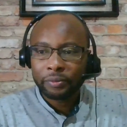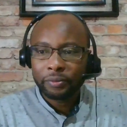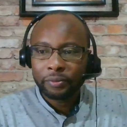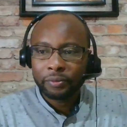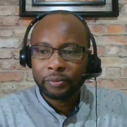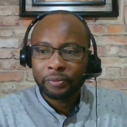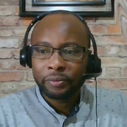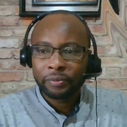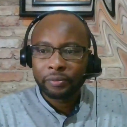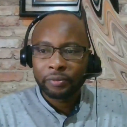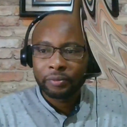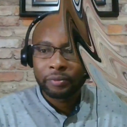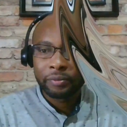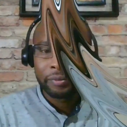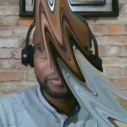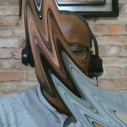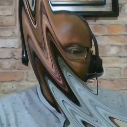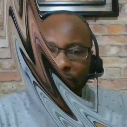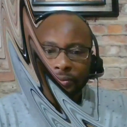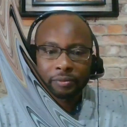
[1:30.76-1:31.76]

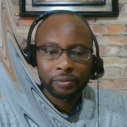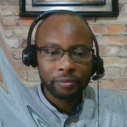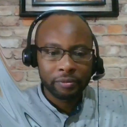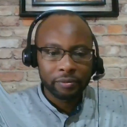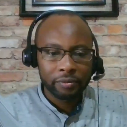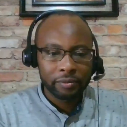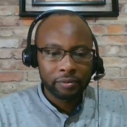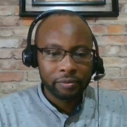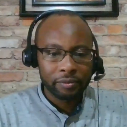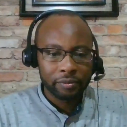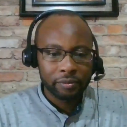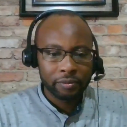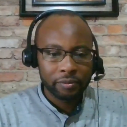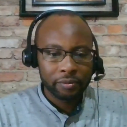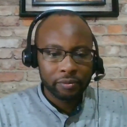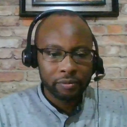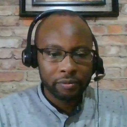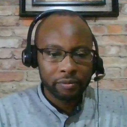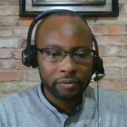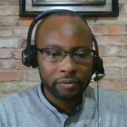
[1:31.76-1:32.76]
Nothing is said.